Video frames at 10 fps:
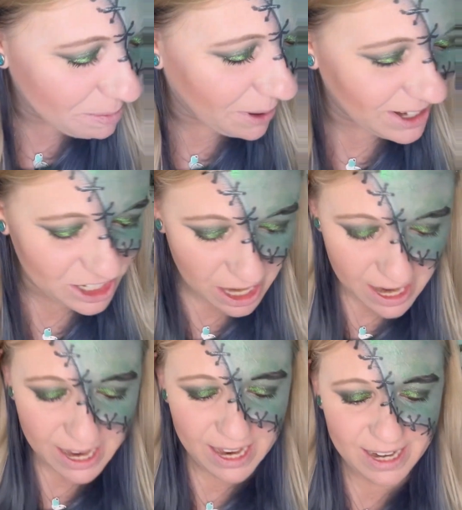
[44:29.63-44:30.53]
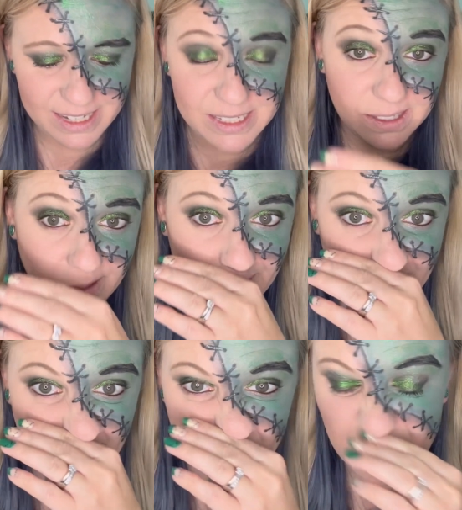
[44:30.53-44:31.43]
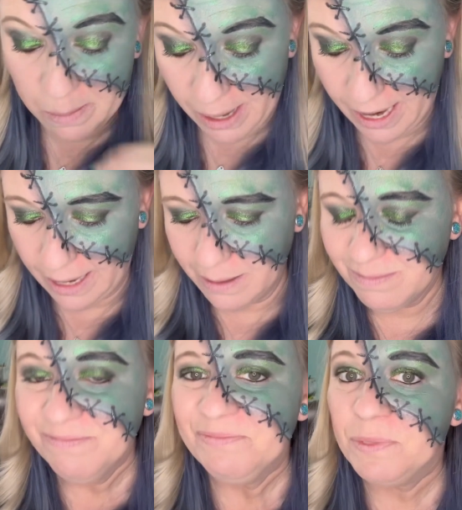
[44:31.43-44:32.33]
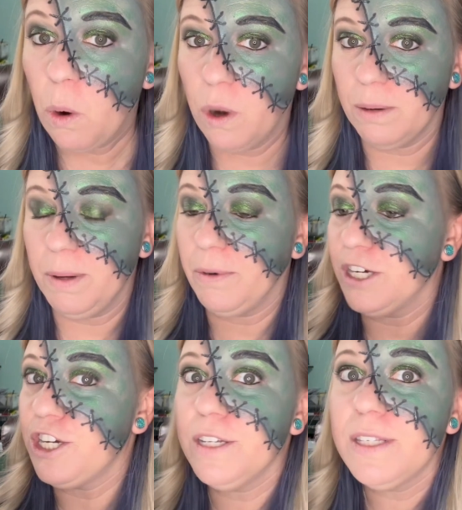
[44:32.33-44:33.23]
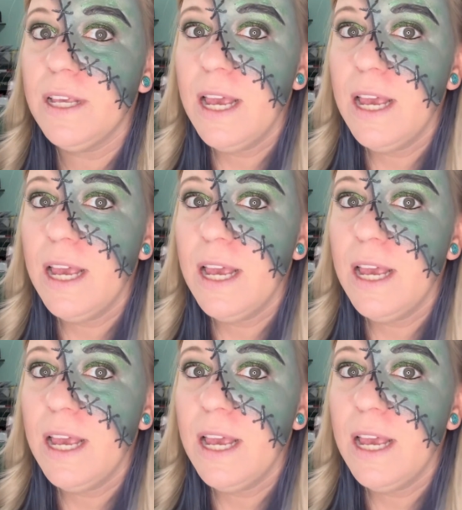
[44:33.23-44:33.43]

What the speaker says: brush. It is literally one of my ornament brushes.